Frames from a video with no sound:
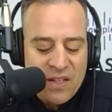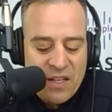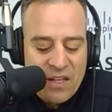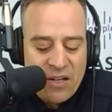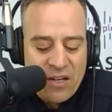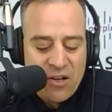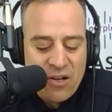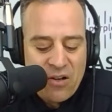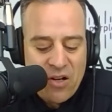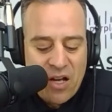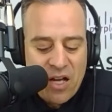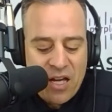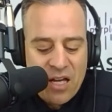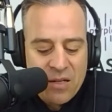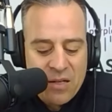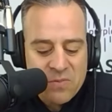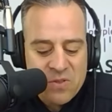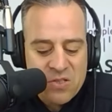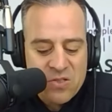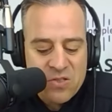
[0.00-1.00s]
here
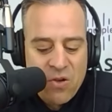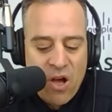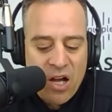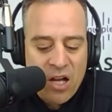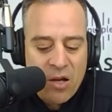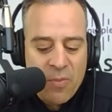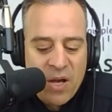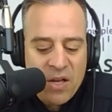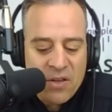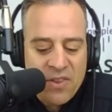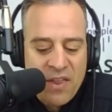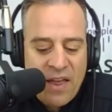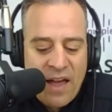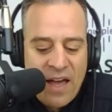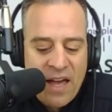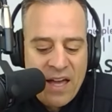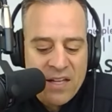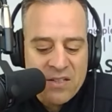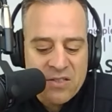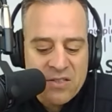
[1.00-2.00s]
uh, to talk about
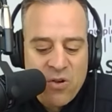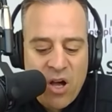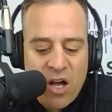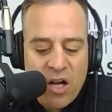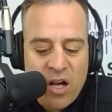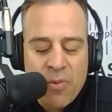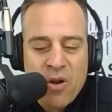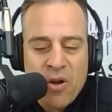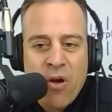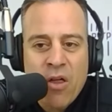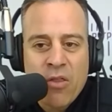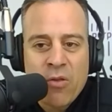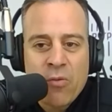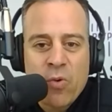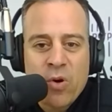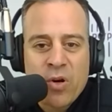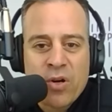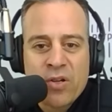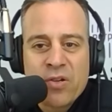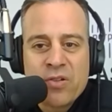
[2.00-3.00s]
that and talk about all the
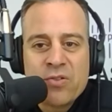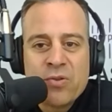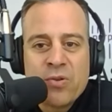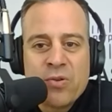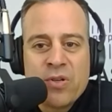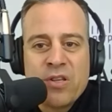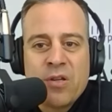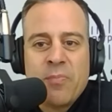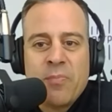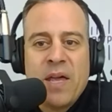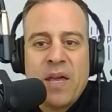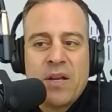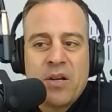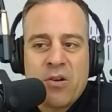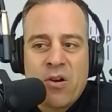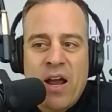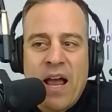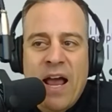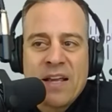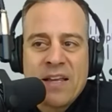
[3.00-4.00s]
work you're doing in the
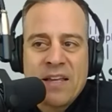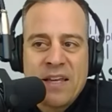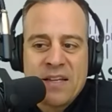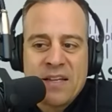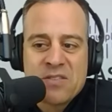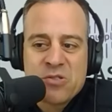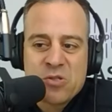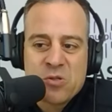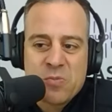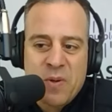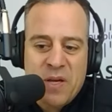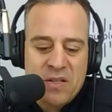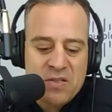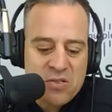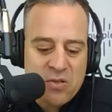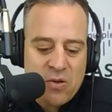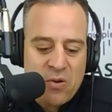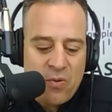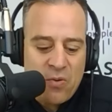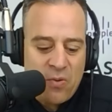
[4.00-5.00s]
pancreatic cancer space.
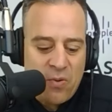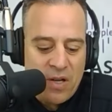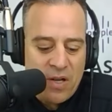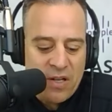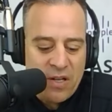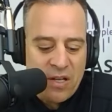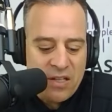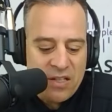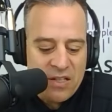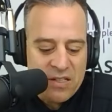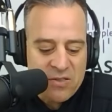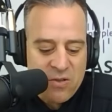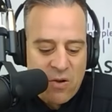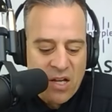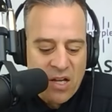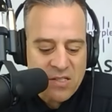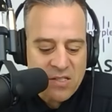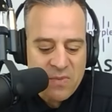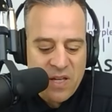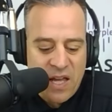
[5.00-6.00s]
So uh, it's
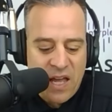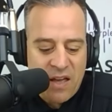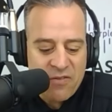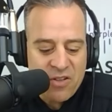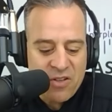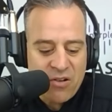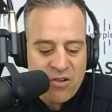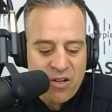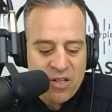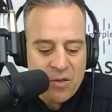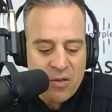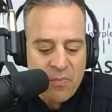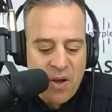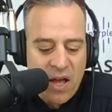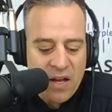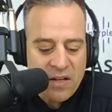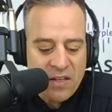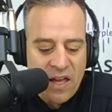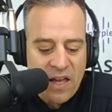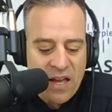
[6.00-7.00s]
awesome to have you here on the
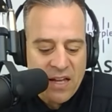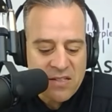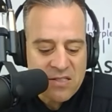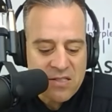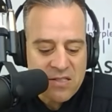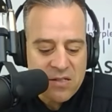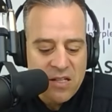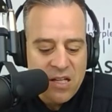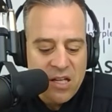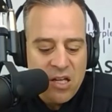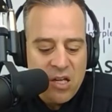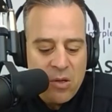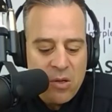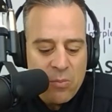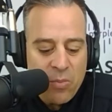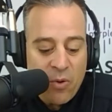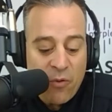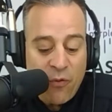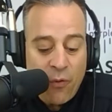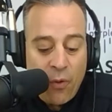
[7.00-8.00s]
podcast. And
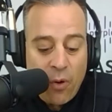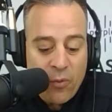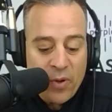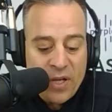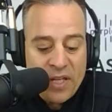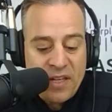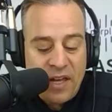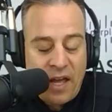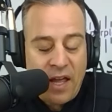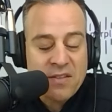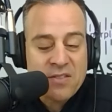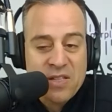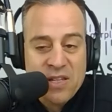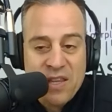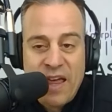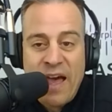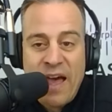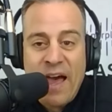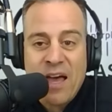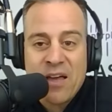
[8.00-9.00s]
before we get to
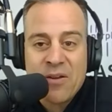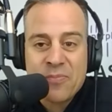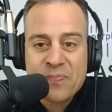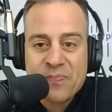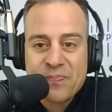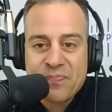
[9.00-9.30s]
that,